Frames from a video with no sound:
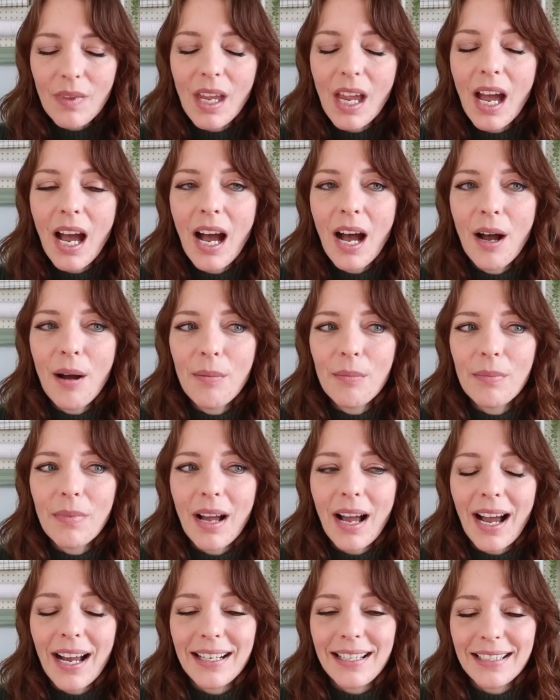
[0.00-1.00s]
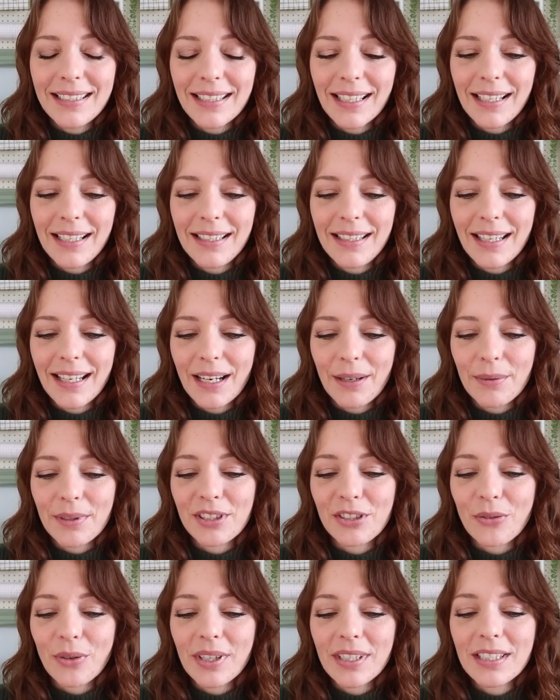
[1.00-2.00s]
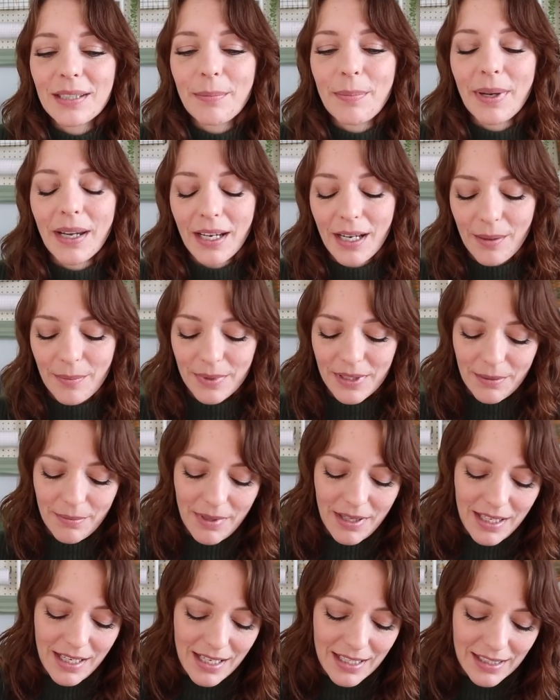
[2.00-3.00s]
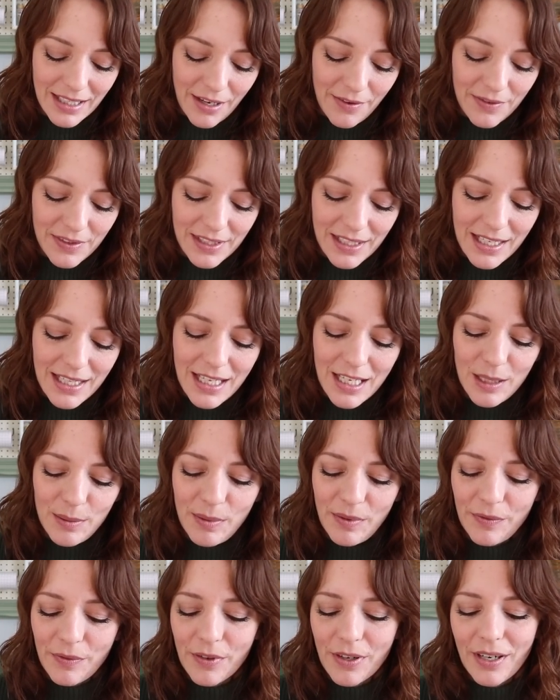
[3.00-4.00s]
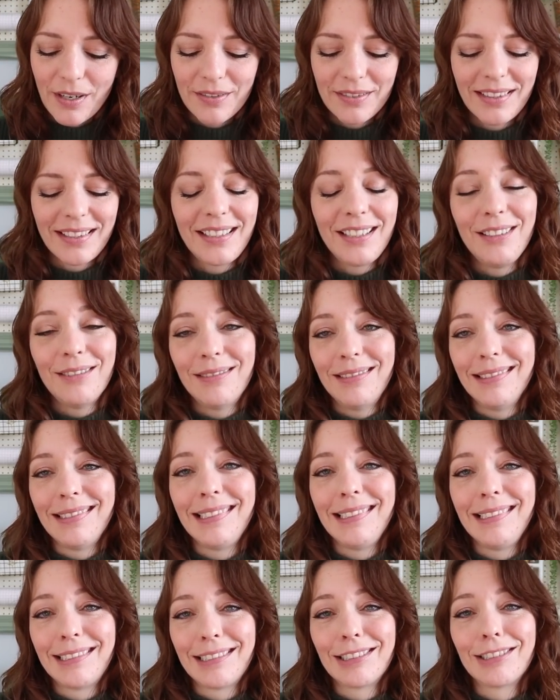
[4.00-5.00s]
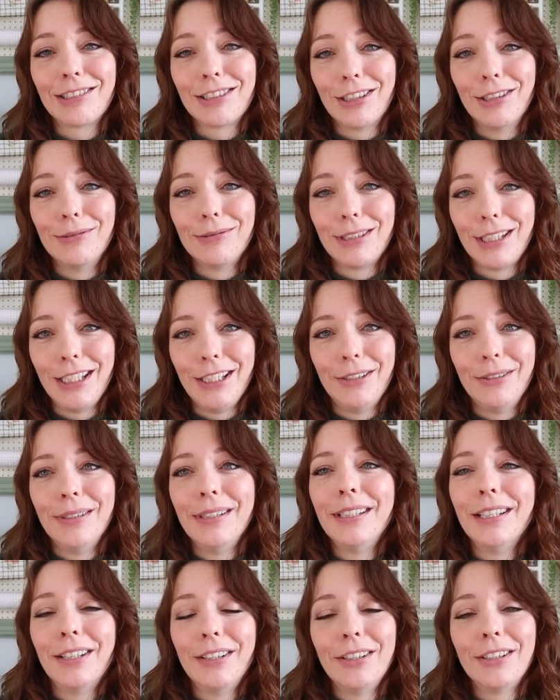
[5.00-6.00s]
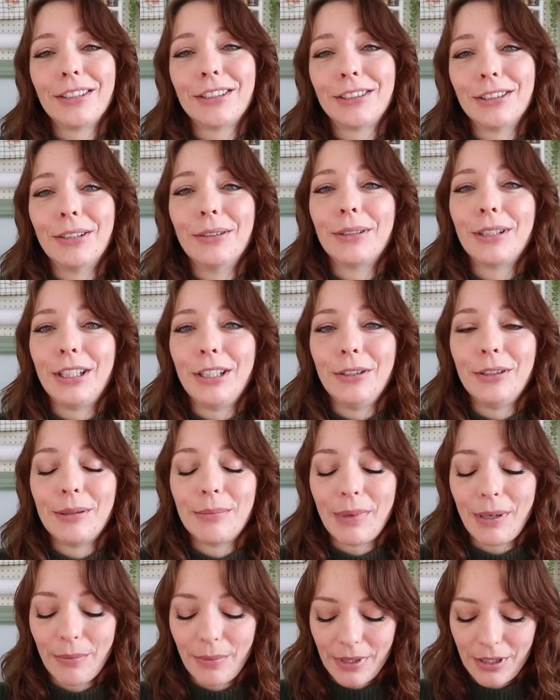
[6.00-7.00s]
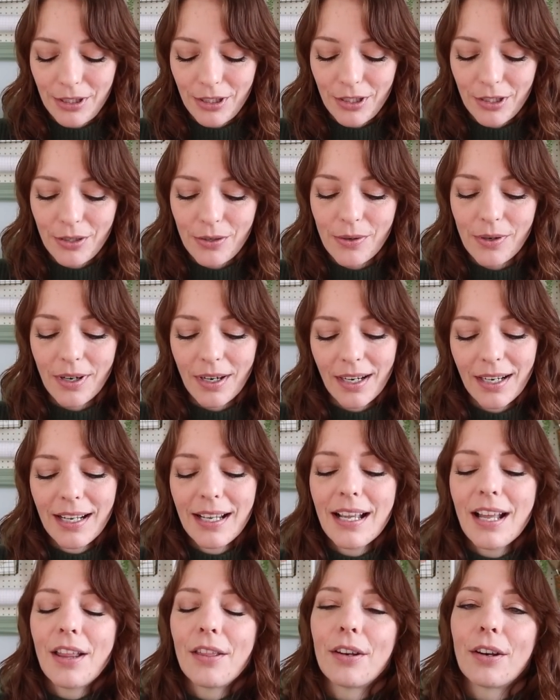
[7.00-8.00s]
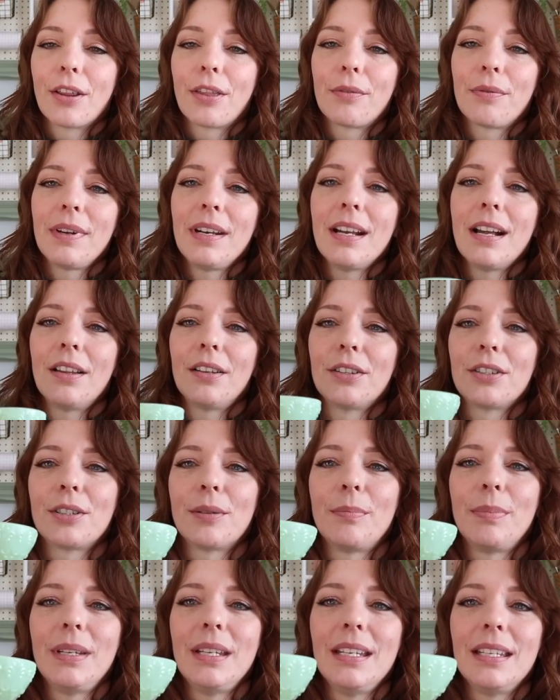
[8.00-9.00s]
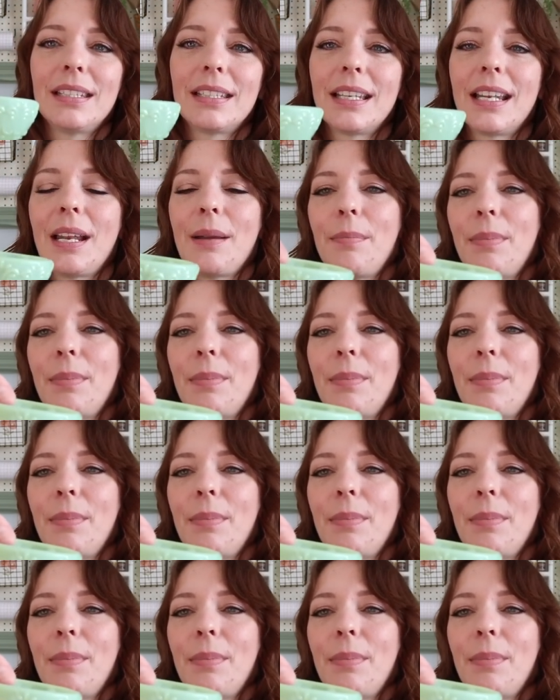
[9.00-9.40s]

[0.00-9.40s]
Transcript: Um, I decided that I was going to pick up some of these. I've seen these before and I was like, you know what, these are so cute and they'll look so cute in my winter decor. They're three dollars a piece and I